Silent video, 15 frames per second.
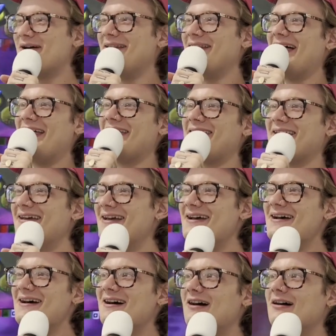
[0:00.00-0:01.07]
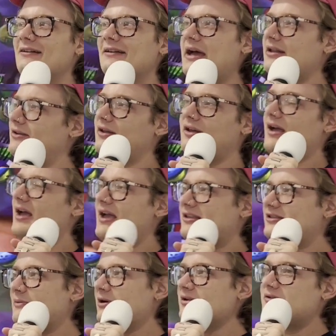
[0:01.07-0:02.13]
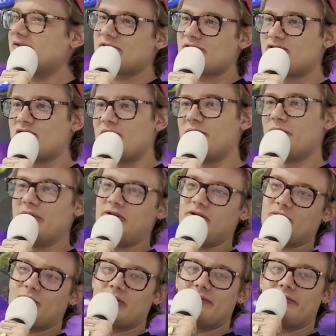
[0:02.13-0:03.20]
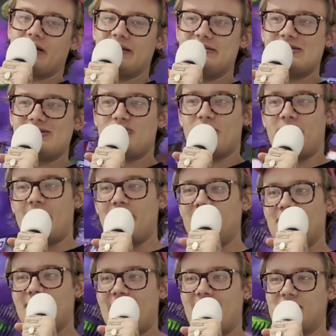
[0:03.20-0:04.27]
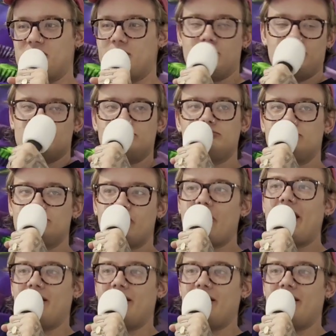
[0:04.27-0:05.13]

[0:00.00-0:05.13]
like, yeah, experiences are so much. We took one of our nieces to a pumpkin patch. Great.